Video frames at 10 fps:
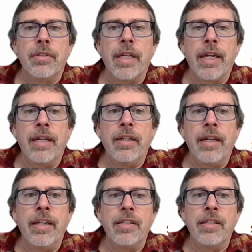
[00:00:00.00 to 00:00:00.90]
Okay,
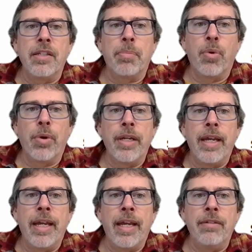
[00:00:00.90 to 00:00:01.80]
and this is a
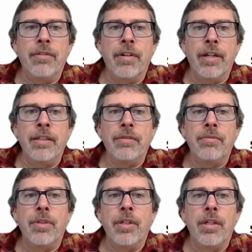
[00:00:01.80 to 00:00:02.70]
0.8, right?
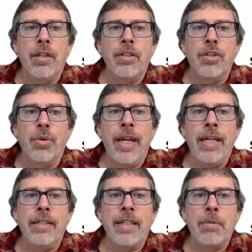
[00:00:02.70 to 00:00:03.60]
So
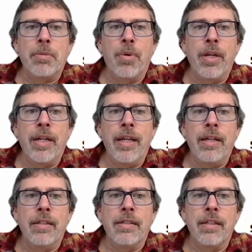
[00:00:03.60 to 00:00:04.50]
8 times 0.8
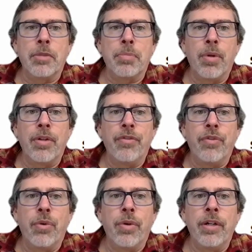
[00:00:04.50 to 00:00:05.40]
is
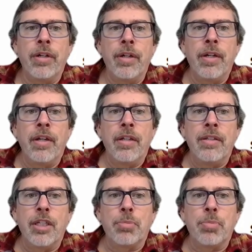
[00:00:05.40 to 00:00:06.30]
6.4.
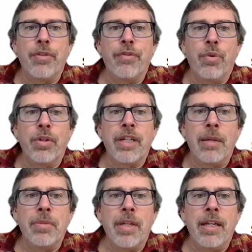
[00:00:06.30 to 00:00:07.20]
6.4
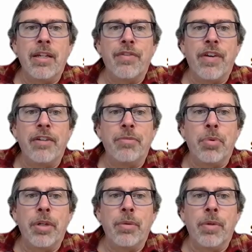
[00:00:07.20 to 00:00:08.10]
times 8 is
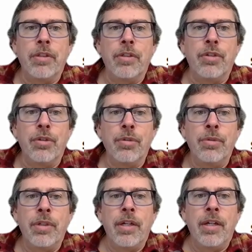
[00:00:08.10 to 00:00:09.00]
5.12.